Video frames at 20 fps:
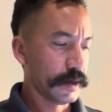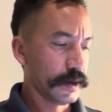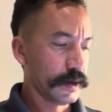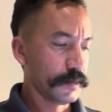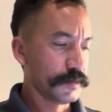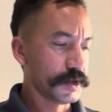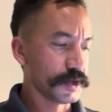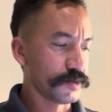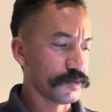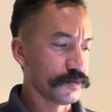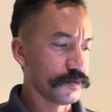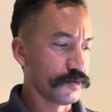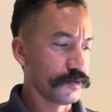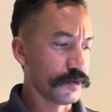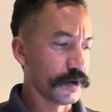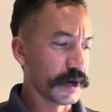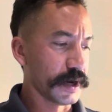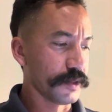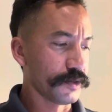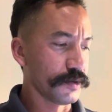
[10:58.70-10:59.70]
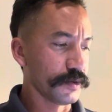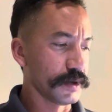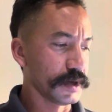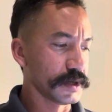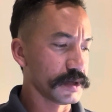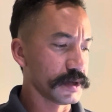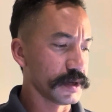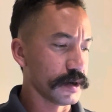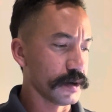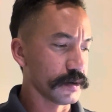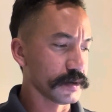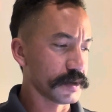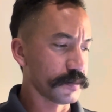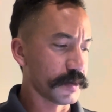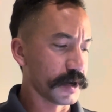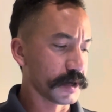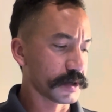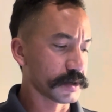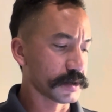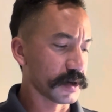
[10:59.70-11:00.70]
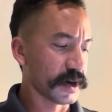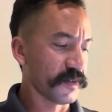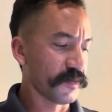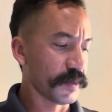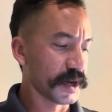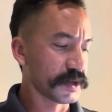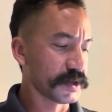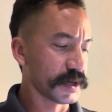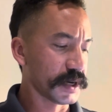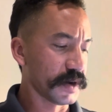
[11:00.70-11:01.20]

Just running through these notes to make sure I've mentioned